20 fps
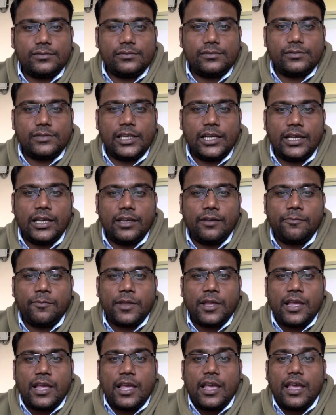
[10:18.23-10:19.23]
Okay.
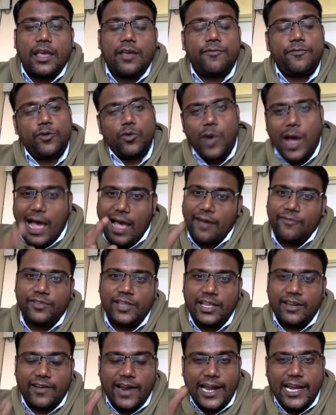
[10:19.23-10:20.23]
If you have the
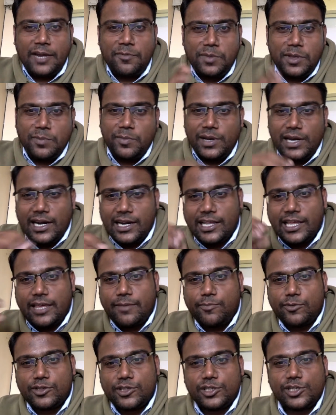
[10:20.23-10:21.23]
right people at key
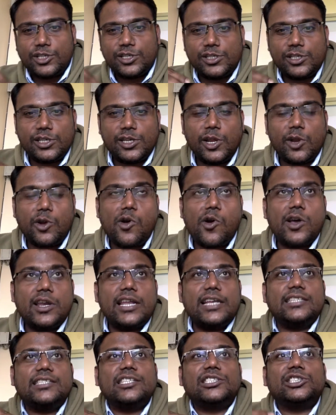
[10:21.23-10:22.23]
positions in your
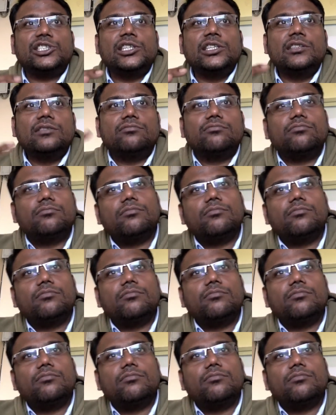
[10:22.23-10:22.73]
organization,